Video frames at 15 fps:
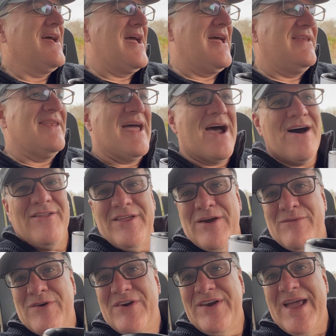And now
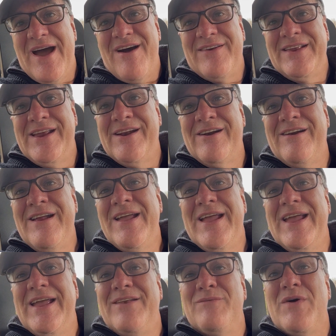that we're down here
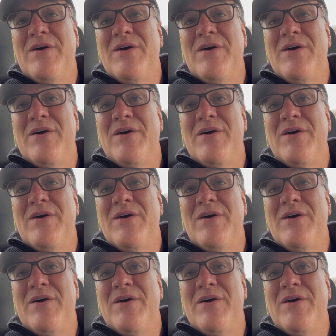in